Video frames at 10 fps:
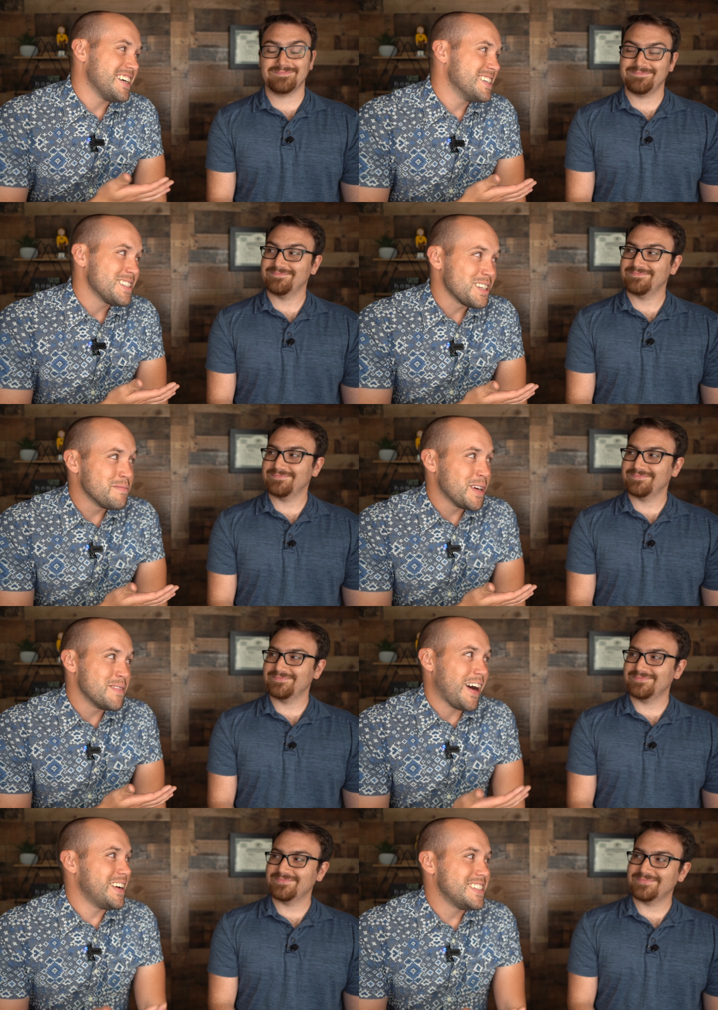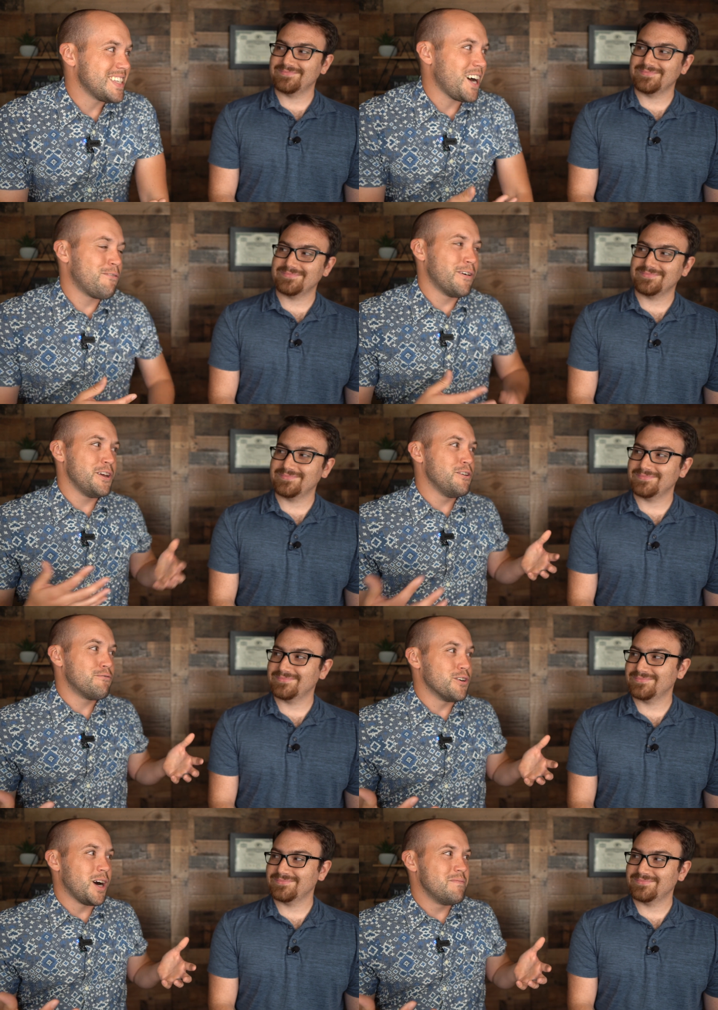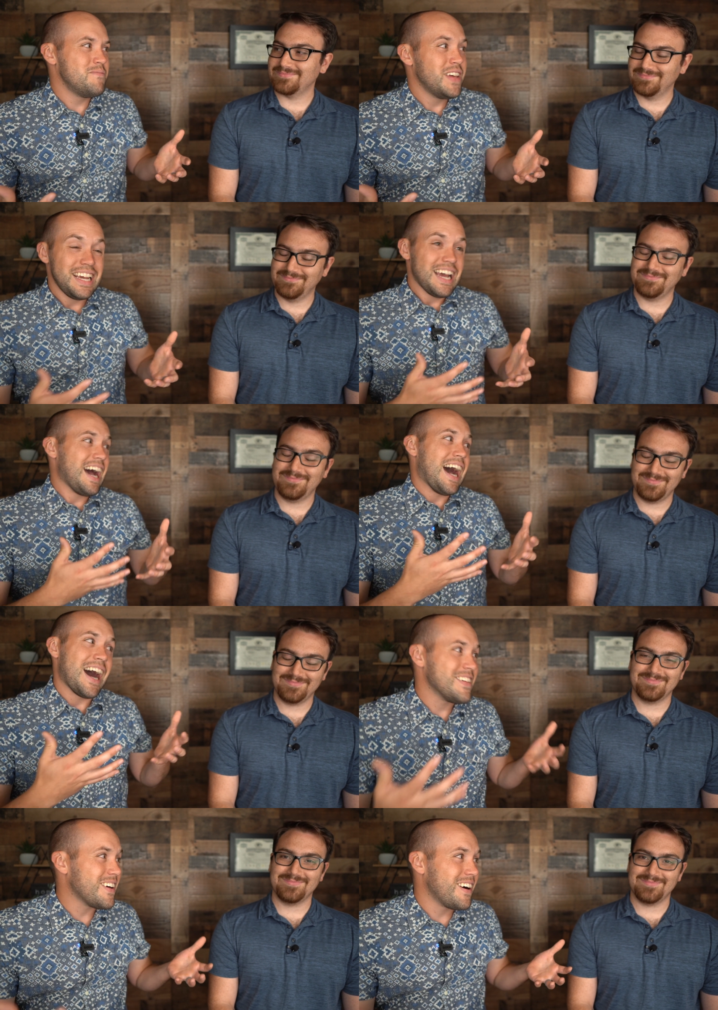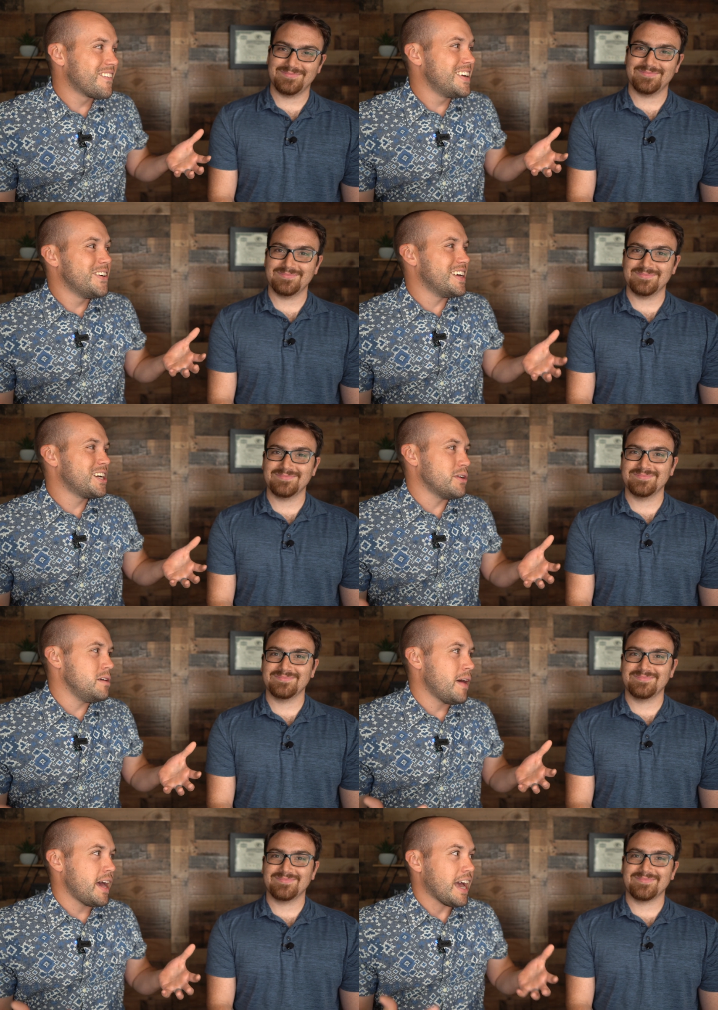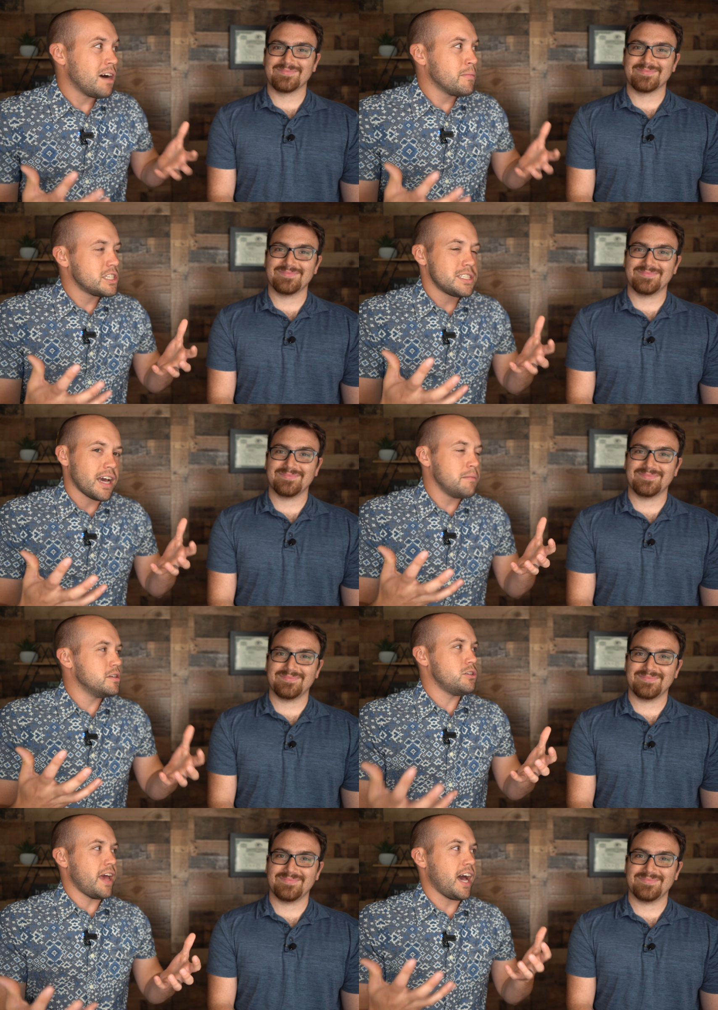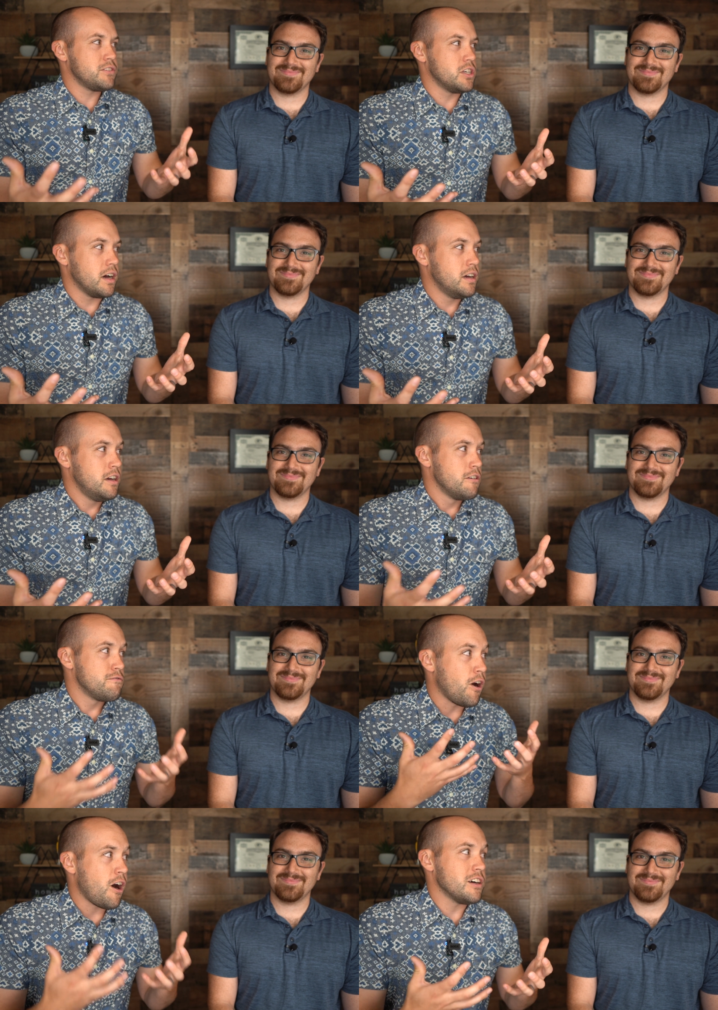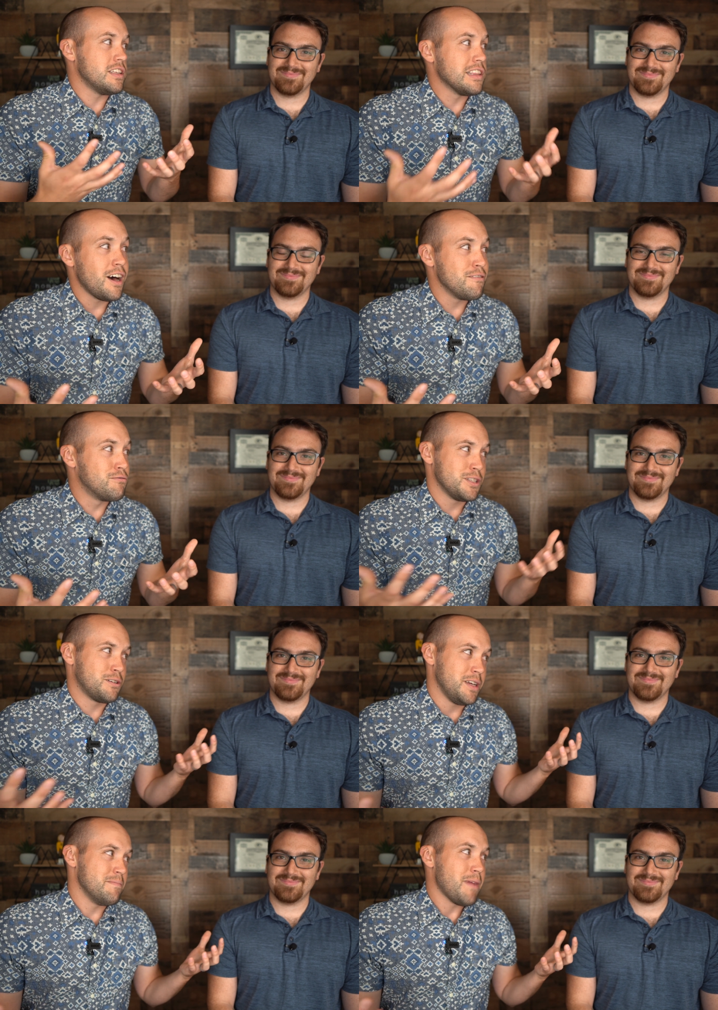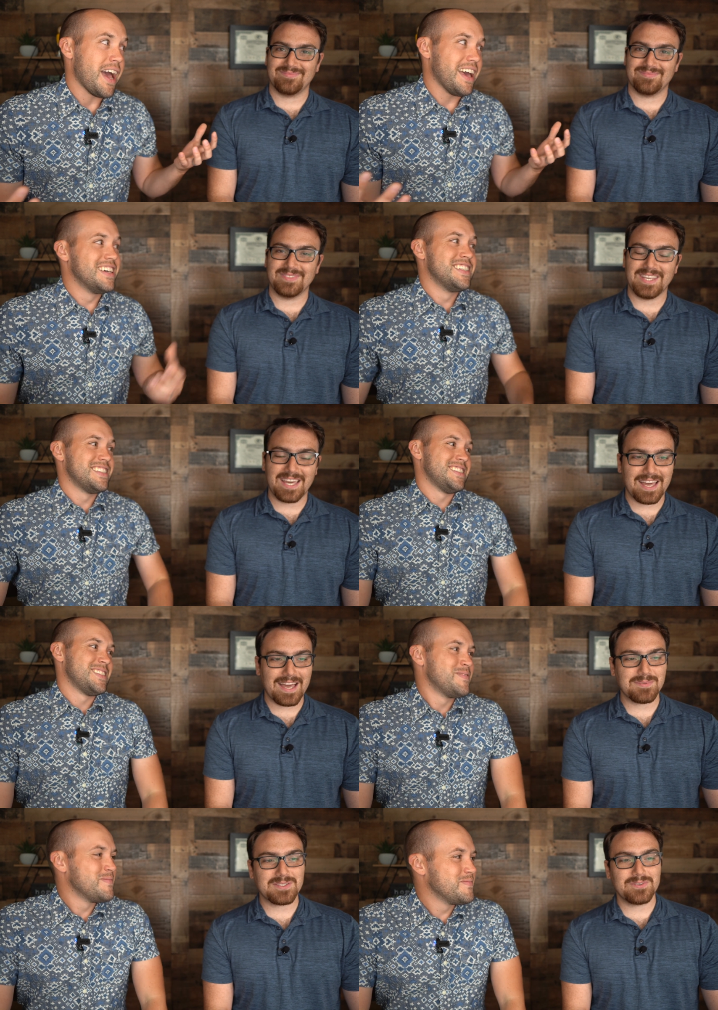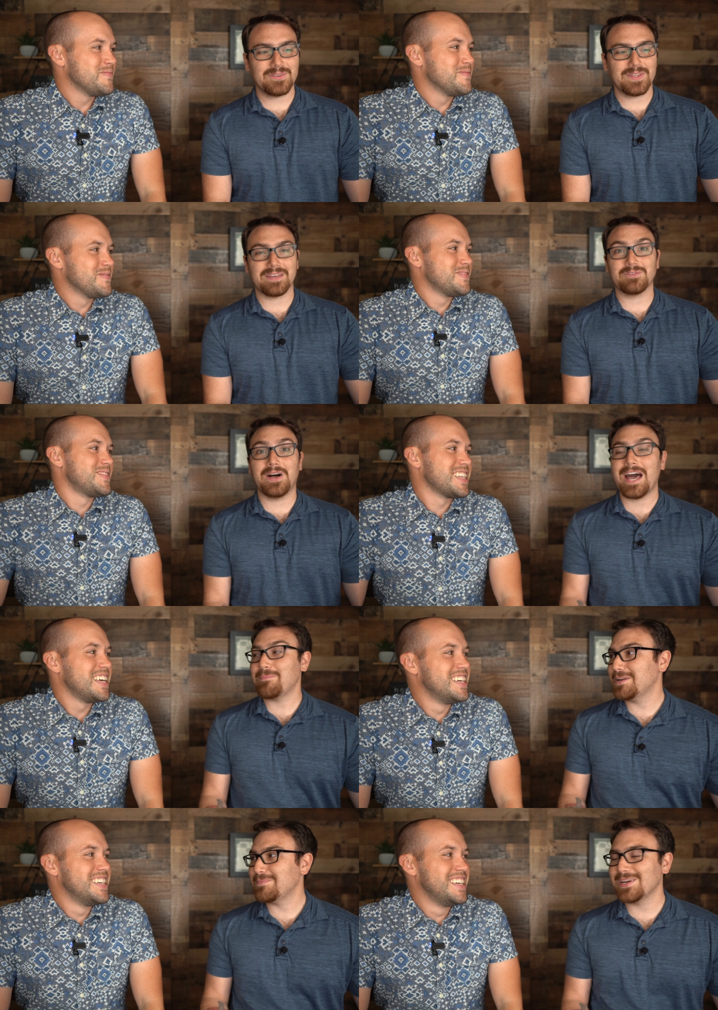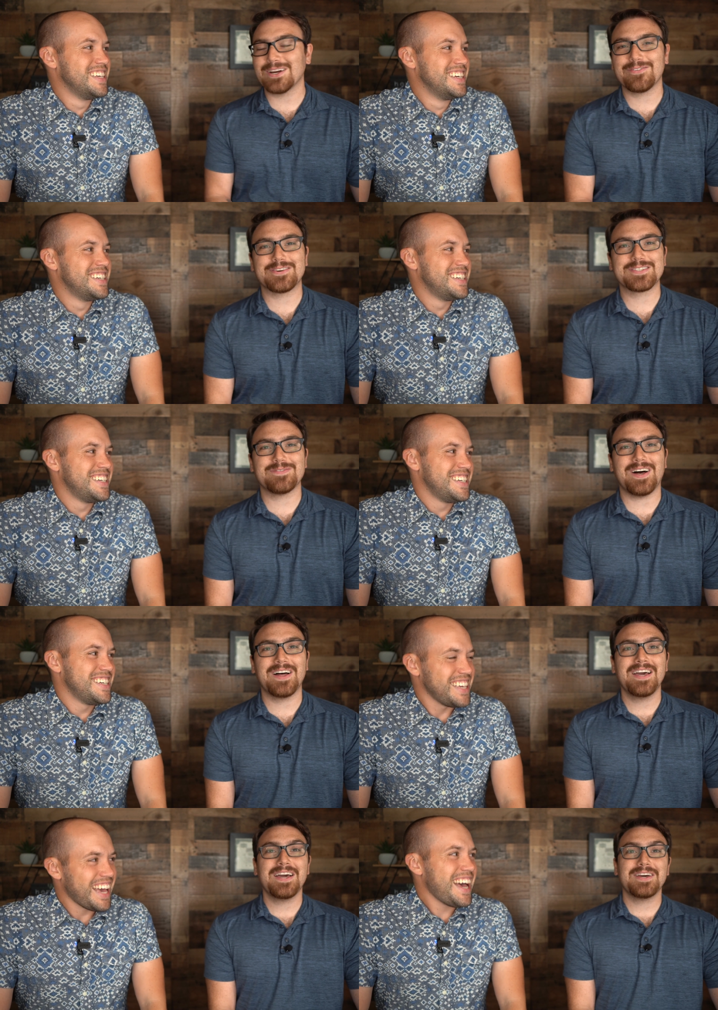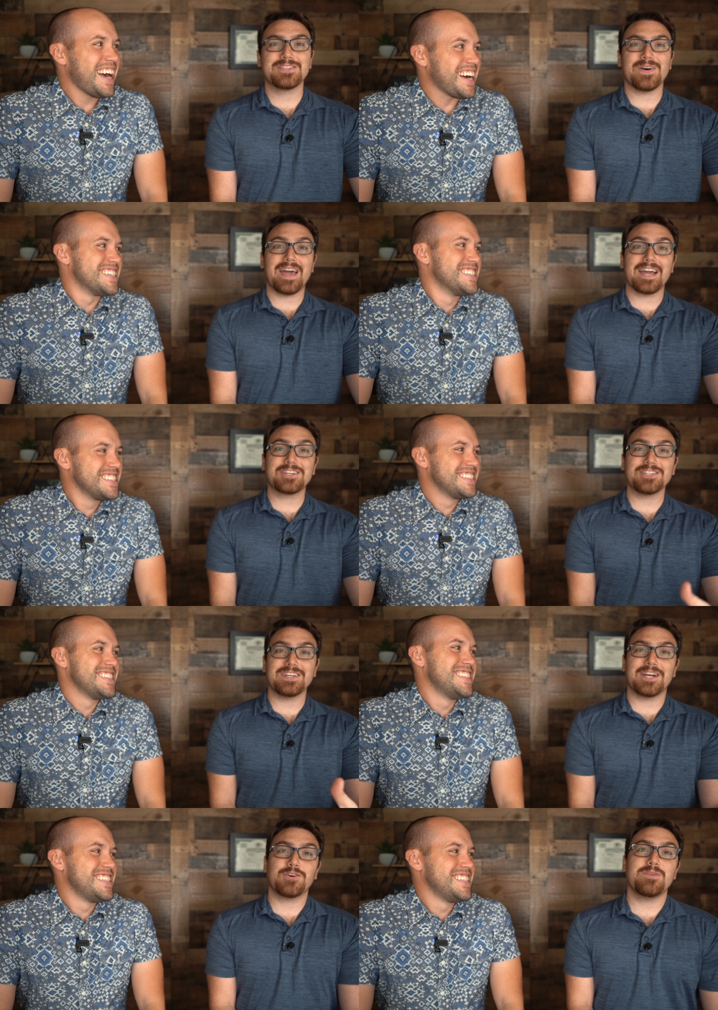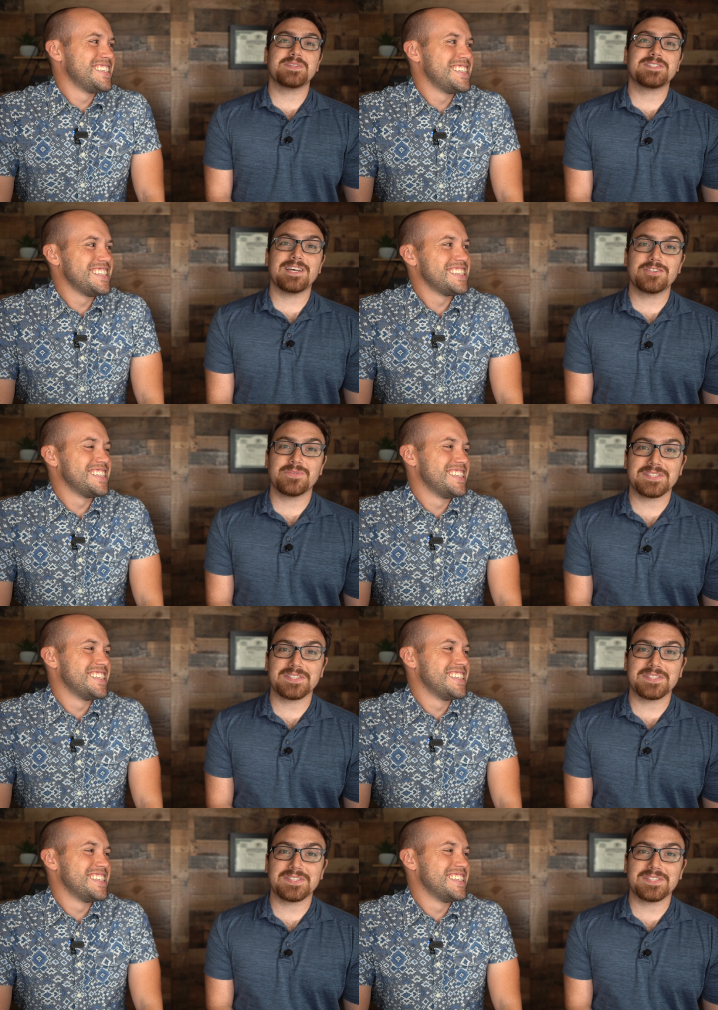Speaker 1: tell us a little bit about yourself. Where are you from? Mm-hmm. How long were you in Green Bay? How much time did you have to
Speaker 2: fall in love with Green Bay? Yeah, absolutely. Well, happy to be here first of all. Yeah. So, I actually I grew up in central